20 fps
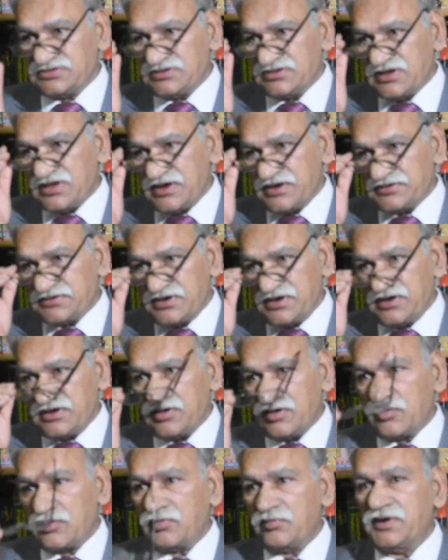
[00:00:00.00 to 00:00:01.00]
that a
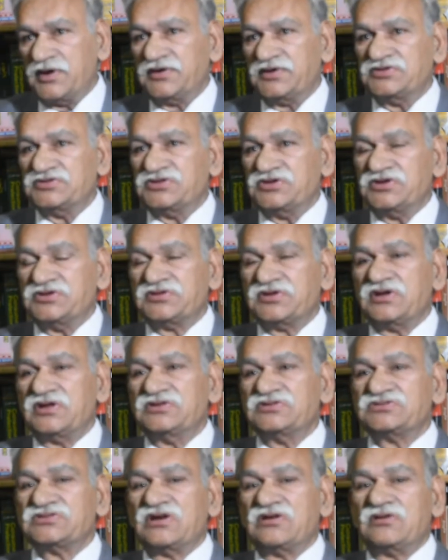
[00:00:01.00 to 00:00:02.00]
document is written
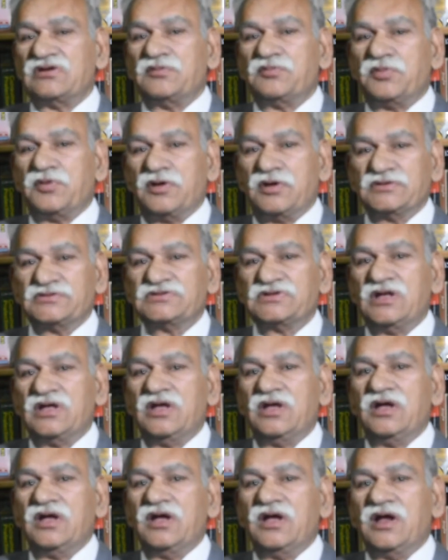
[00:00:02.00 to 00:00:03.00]
in several parts,
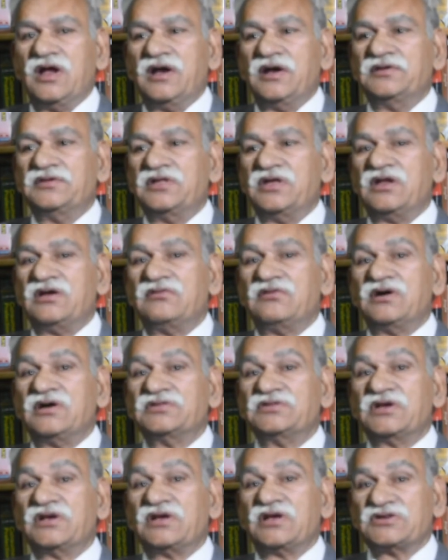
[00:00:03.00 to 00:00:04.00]
and there
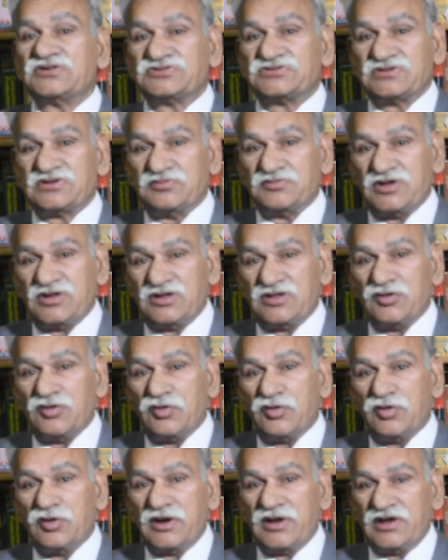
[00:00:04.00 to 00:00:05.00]
was a custom in the
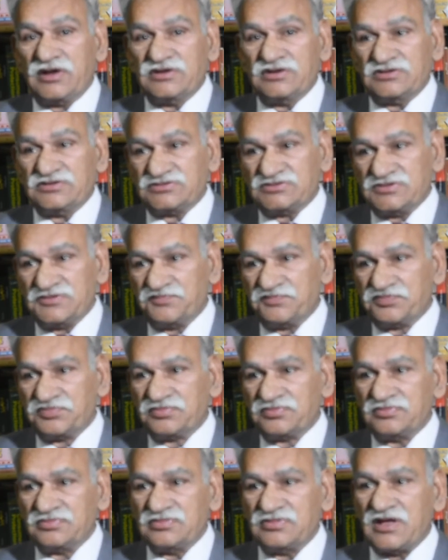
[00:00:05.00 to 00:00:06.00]
old ages
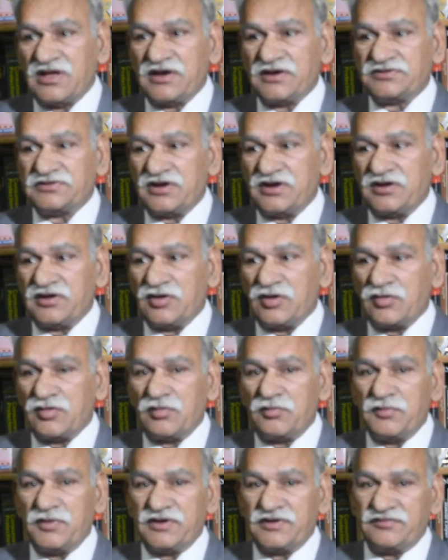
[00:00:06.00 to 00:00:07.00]
that a
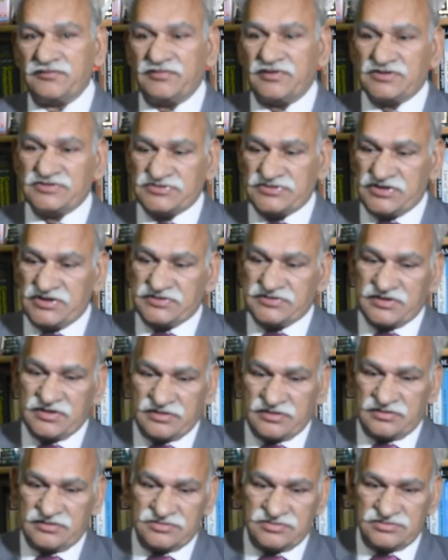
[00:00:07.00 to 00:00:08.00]
document was
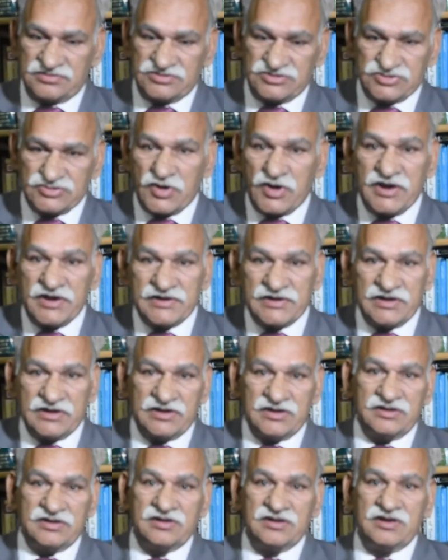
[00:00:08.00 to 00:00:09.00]
written
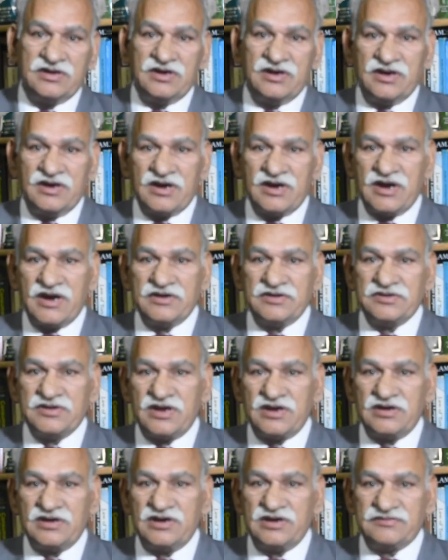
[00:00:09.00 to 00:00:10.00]
jointly and
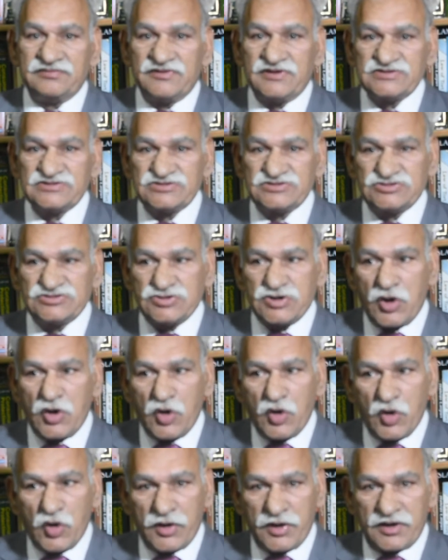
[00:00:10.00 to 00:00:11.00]
then it was
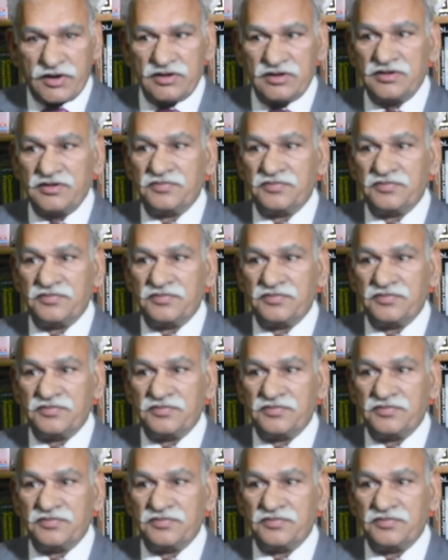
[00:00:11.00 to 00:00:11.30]
torn,